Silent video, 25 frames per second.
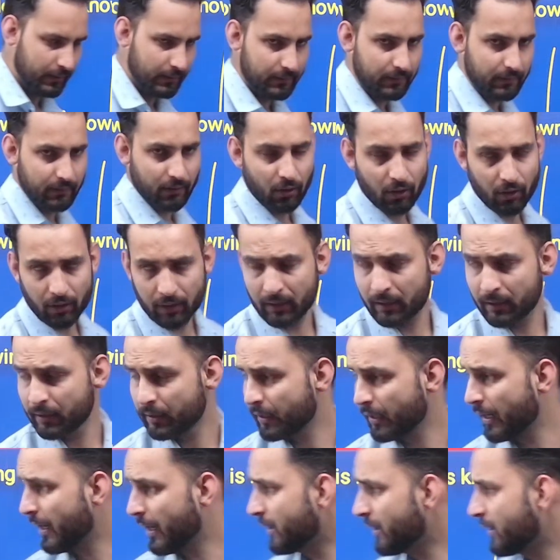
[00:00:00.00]
your
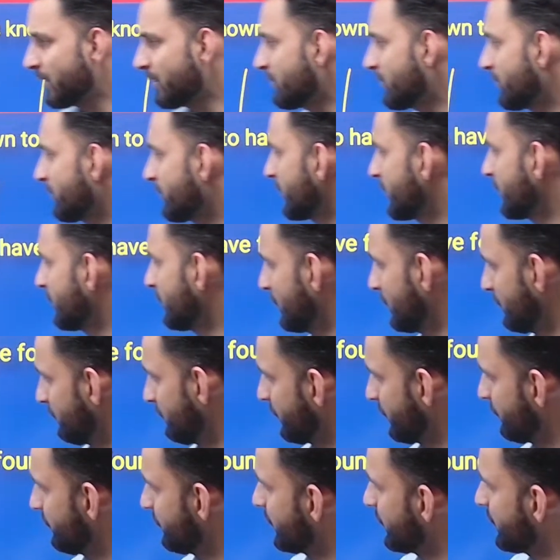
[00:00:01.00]
Henry
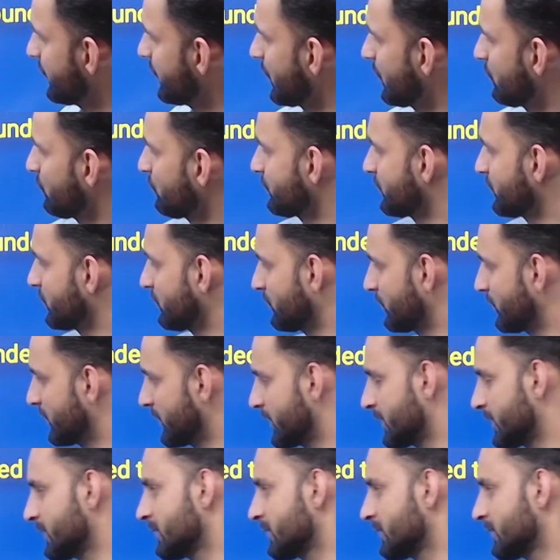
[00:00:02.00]
Vivian Derozio. Yes,